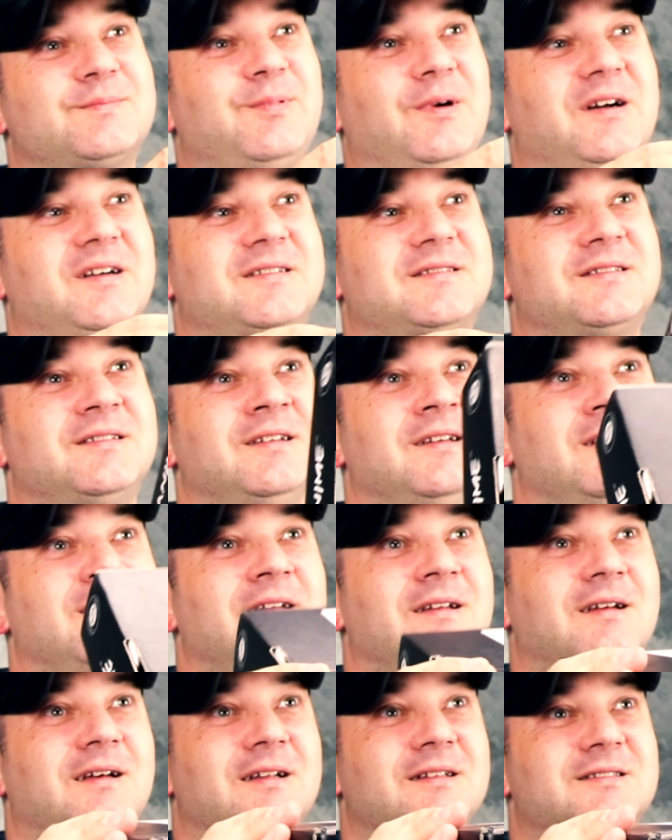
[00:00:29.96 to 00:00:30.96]
box.
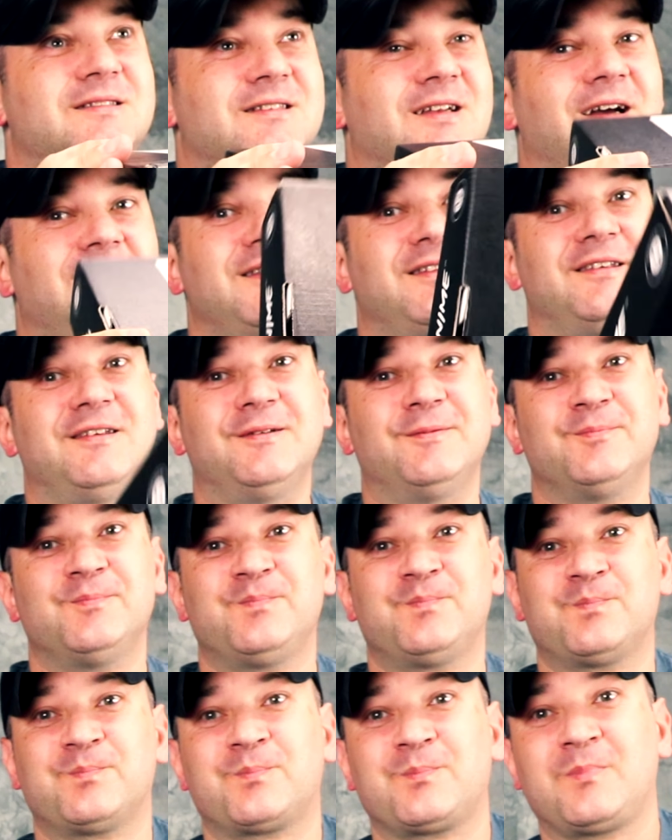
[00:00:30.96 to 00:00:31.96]
It's tiny.
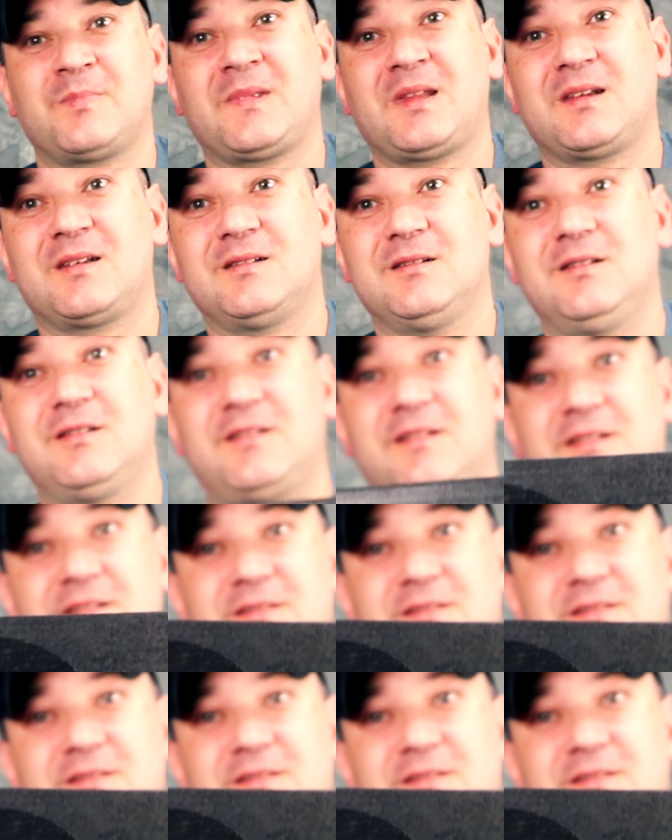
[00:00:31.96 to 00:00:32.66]
Look at